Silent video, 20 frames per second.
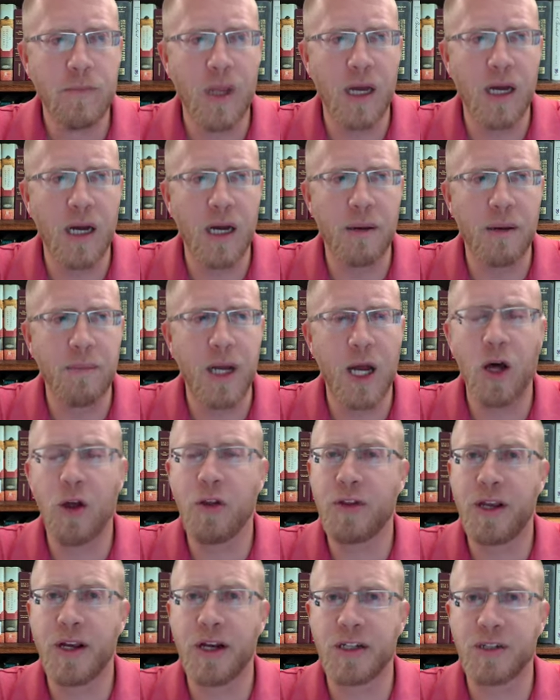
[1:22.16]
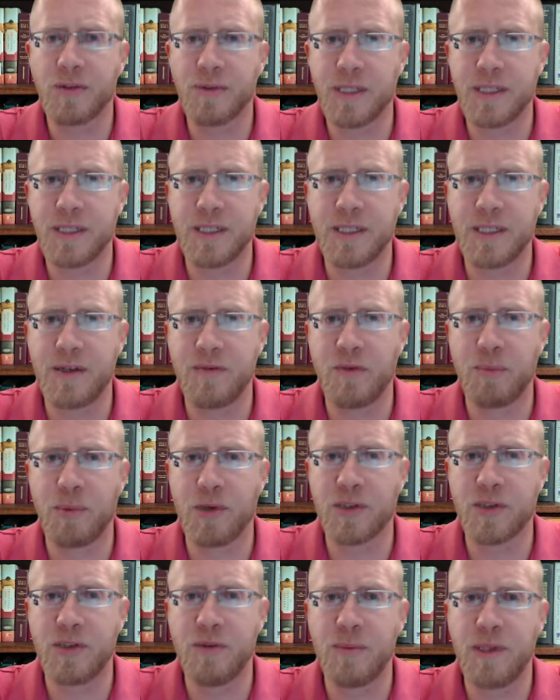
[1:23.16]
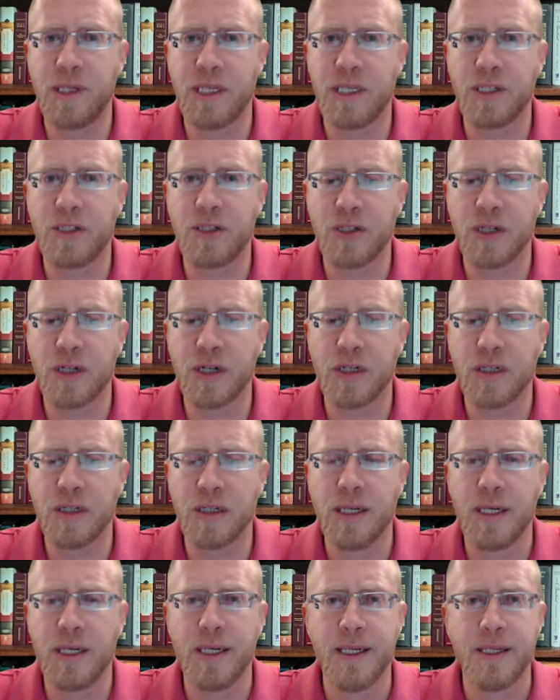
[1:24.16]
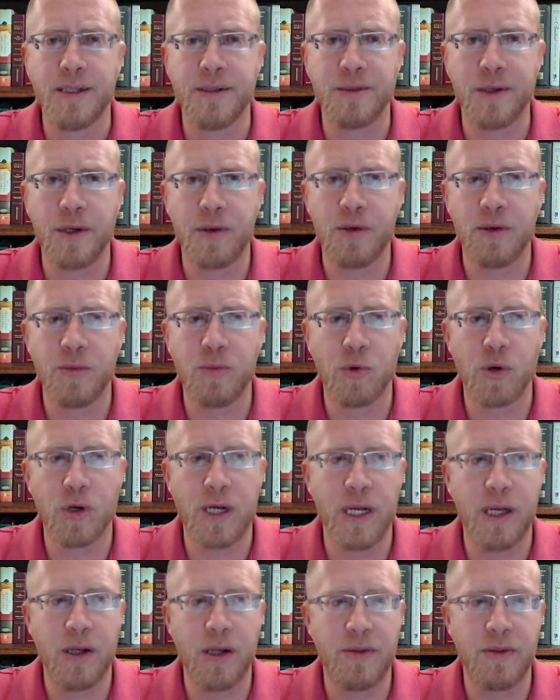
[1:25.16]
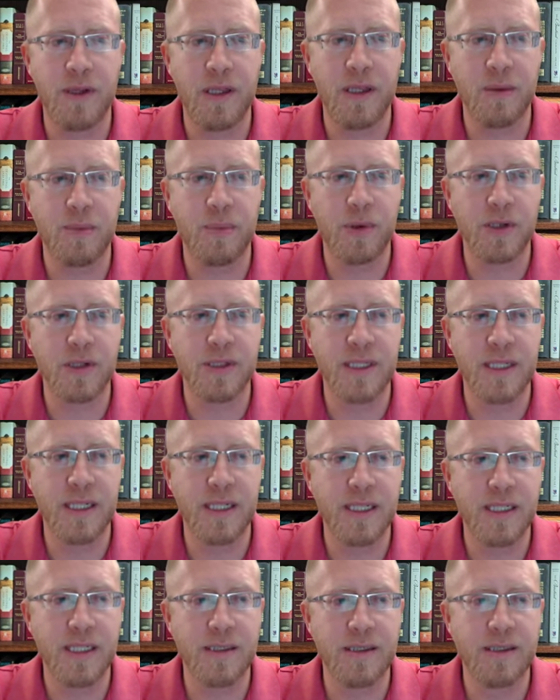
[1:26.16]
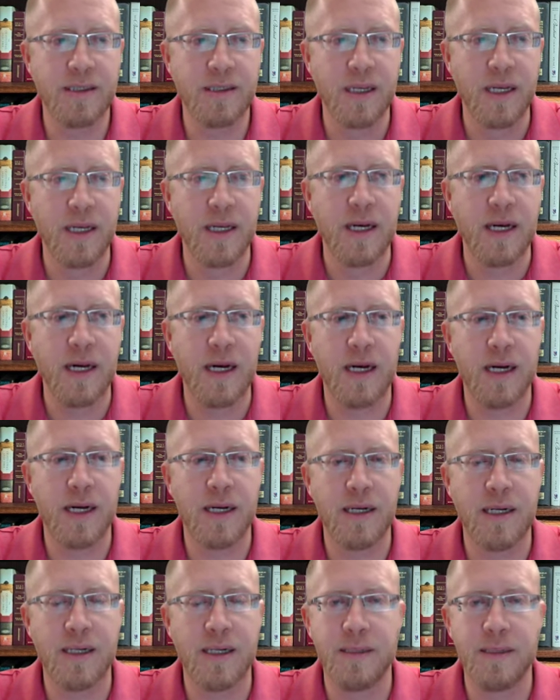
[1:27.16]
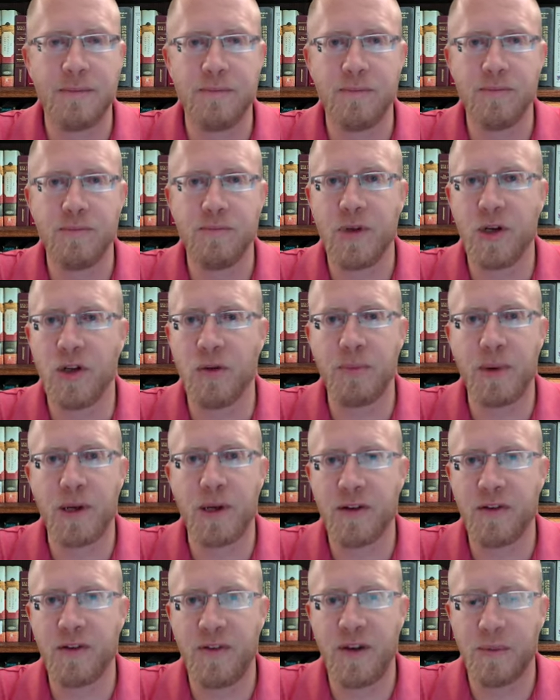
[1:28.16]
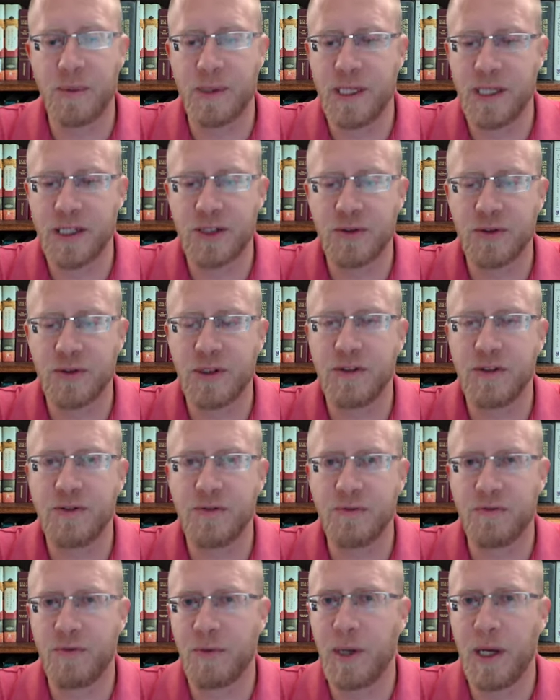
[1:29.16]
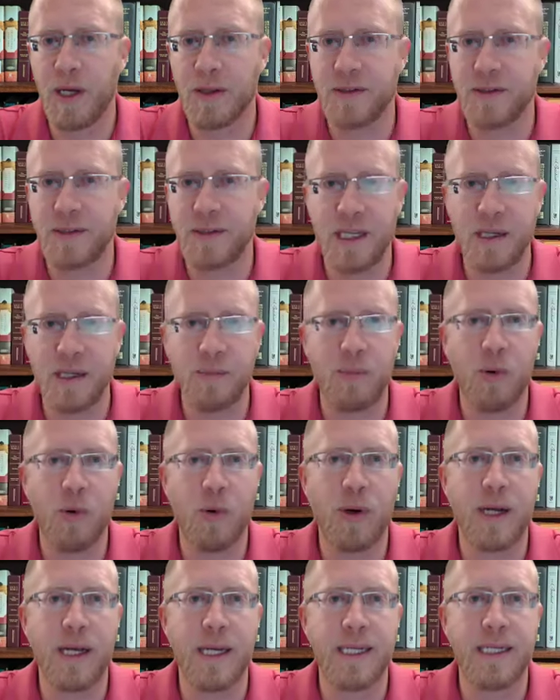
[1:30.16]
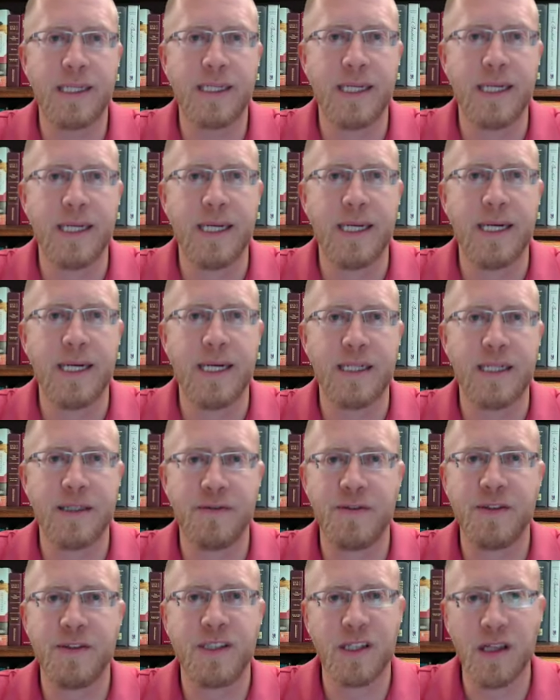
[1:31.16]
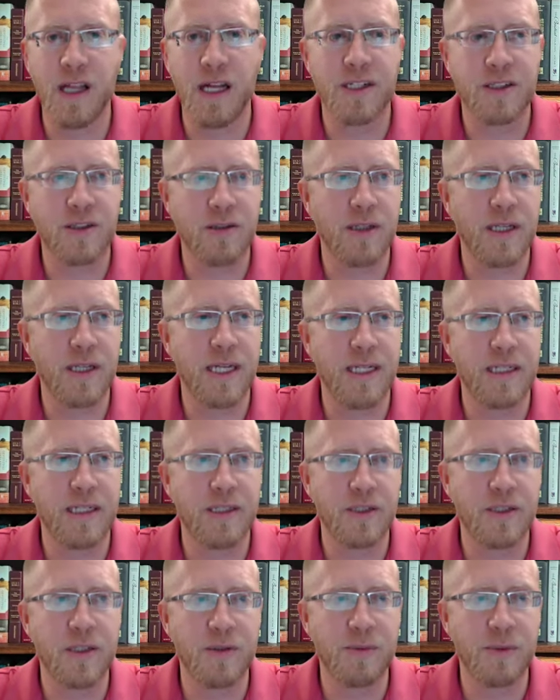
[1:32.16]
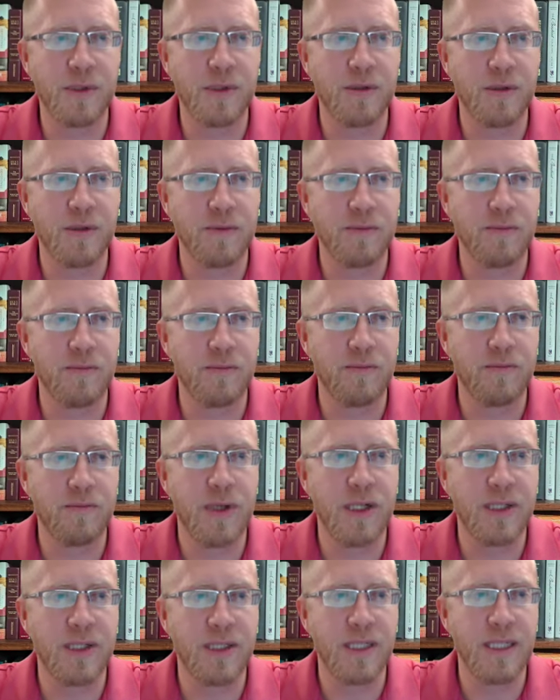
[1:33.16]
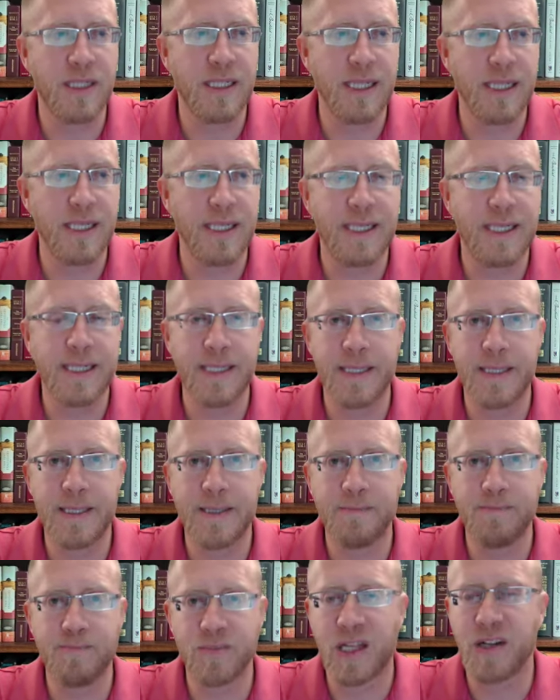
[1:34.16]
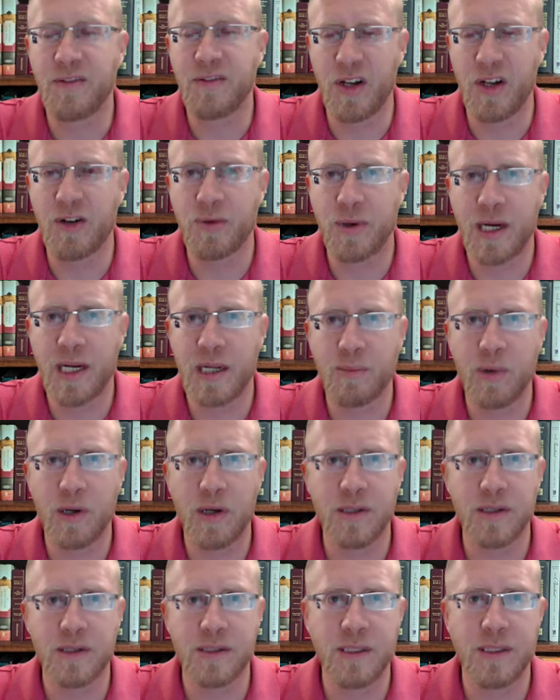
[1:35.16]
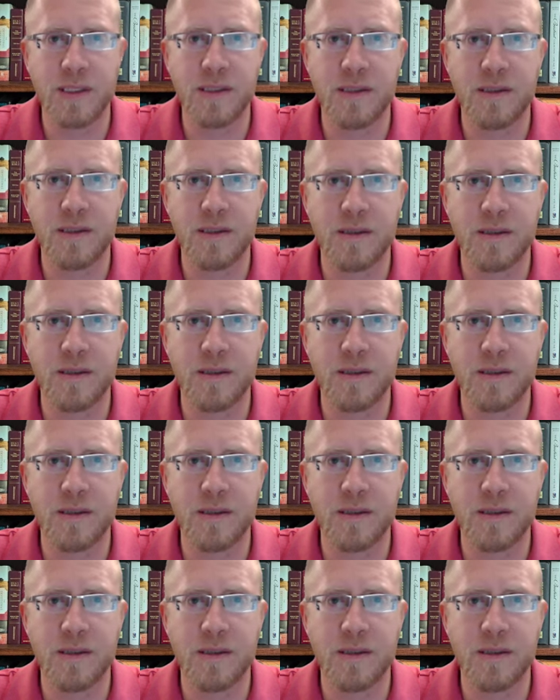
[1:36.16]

Health characteristics of the person being insured. So the more healthy the person is, the better the family history from a health standpoint. The physiological age has been mentioned in kind of underwriting policy